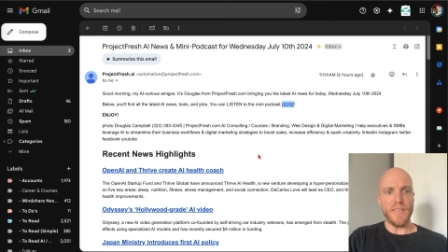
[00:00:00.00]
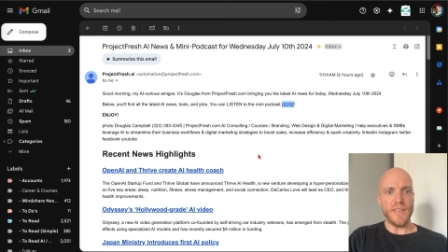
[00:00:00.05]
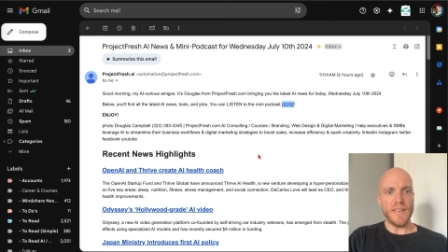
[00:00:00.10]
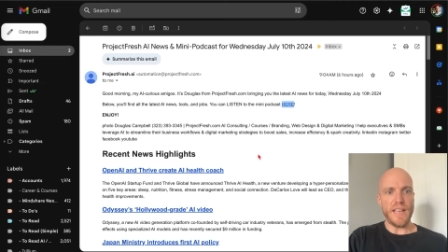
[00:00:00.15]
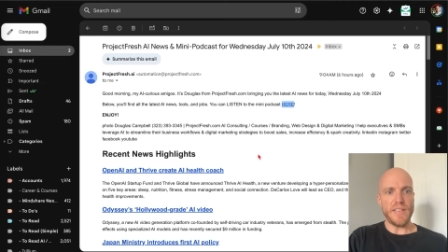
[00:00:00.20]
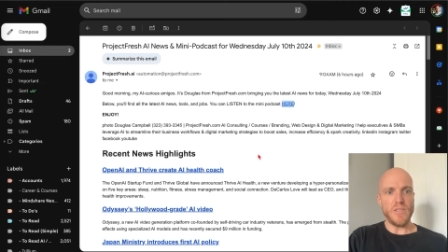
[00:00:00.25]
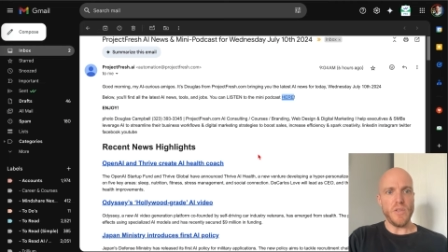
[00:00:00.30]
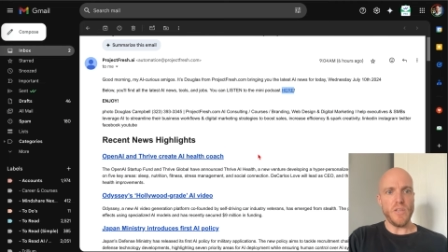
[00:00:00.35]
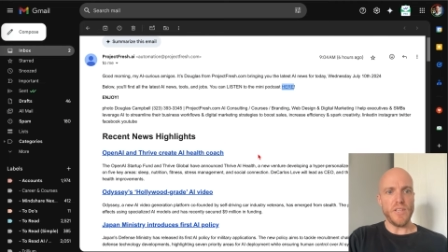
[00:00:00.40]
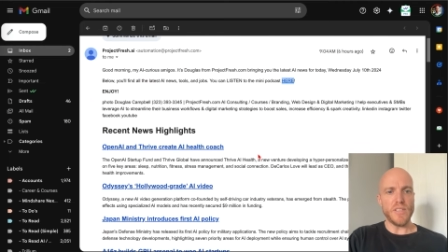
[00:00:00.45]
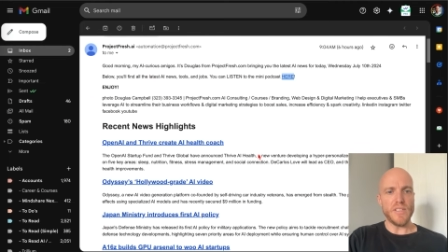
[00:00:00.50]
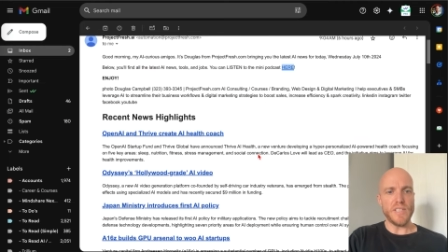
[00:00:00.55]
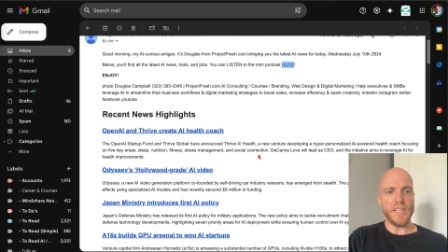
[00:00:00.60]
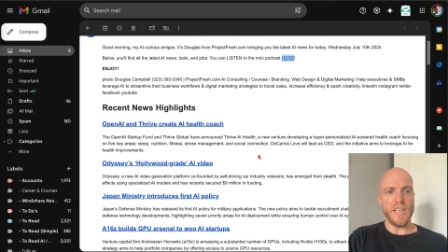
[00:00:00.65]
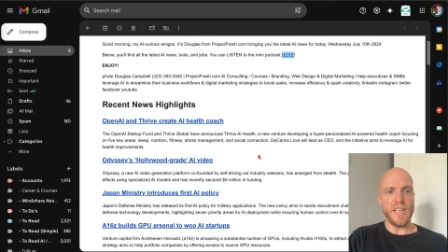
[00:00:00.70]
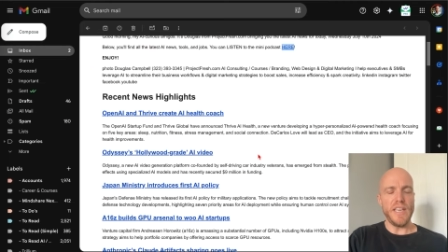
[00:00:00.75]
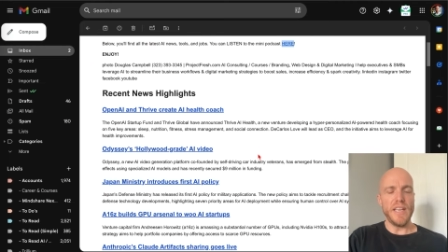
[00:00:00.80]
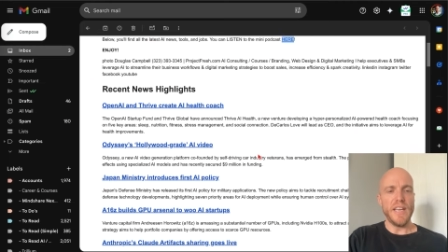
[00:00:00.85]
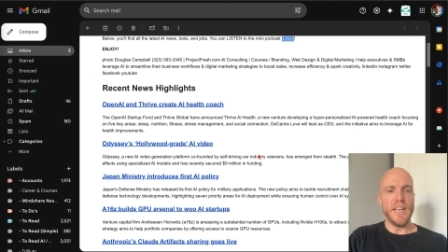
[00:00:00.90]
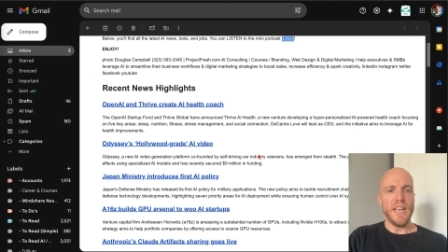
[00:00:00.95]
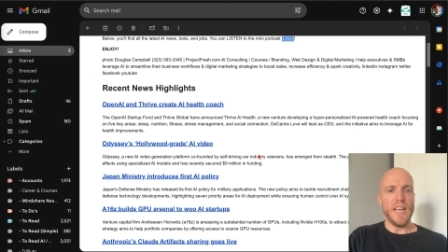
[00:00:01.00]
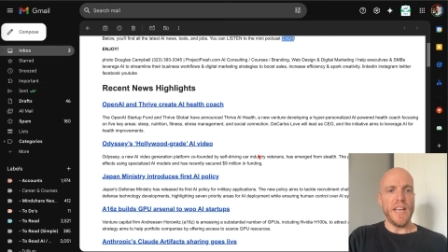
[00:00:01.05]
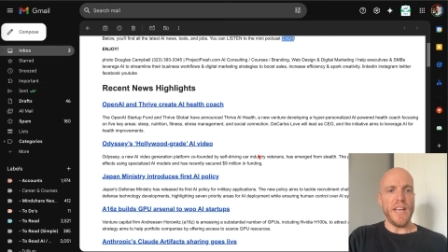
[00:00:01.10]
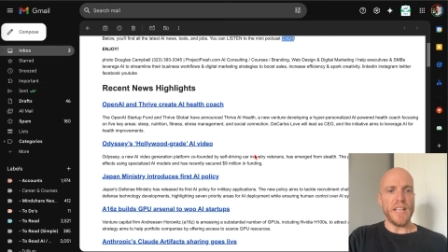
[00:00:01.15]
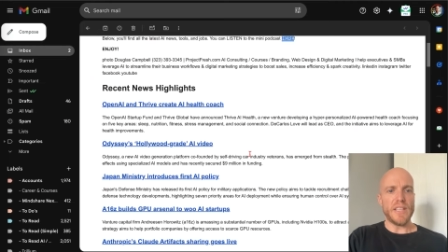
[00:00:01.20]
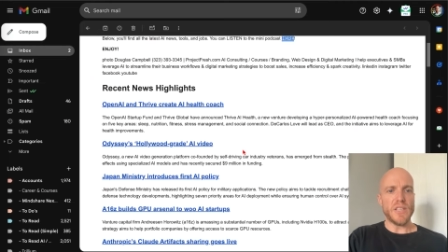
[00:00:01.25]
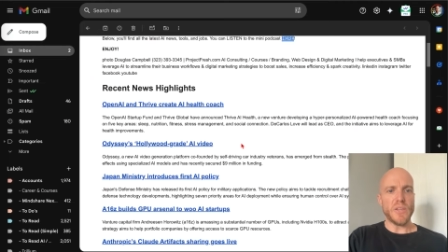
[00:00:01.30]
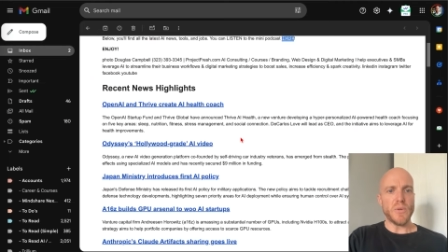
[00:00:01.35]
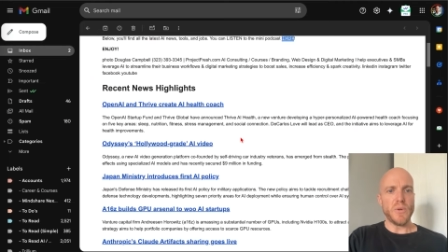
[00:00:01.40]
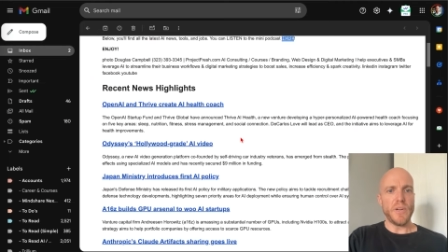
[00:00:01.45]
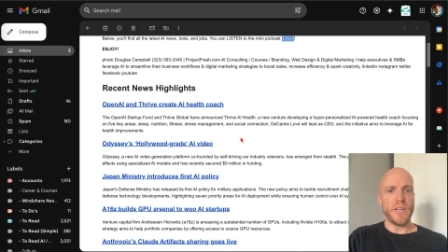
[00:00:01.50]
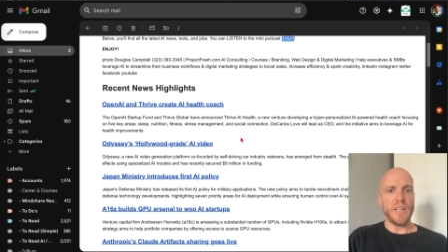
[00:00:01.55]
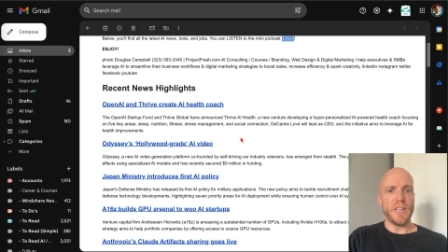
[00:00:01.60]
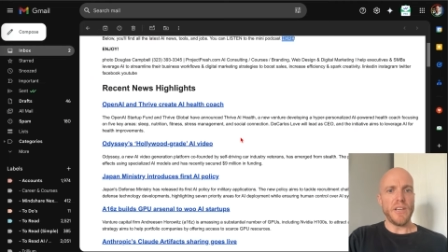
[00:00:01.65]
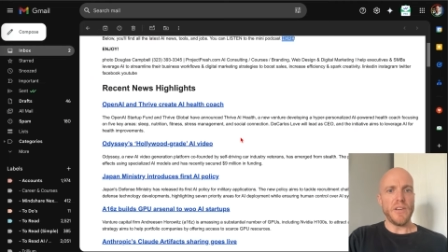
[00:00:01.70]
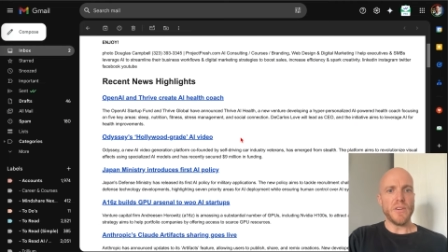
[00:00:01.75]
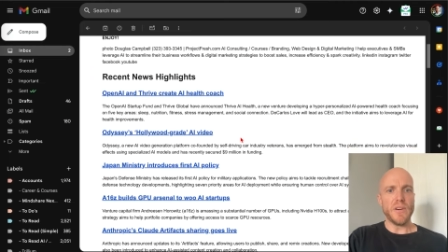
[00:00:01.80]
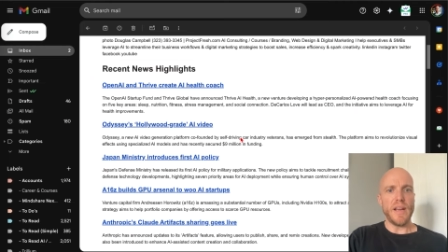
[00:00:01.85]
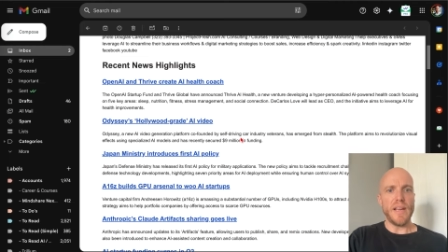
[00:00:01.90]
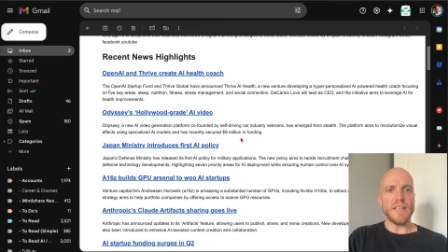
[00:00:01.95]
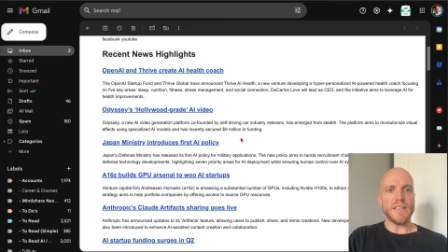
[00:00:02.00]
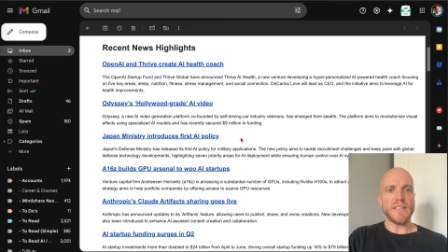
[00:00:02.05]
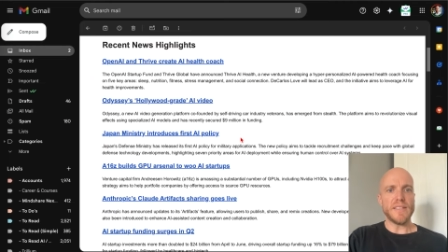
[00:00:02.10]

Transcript: And as you can see, it's a really great,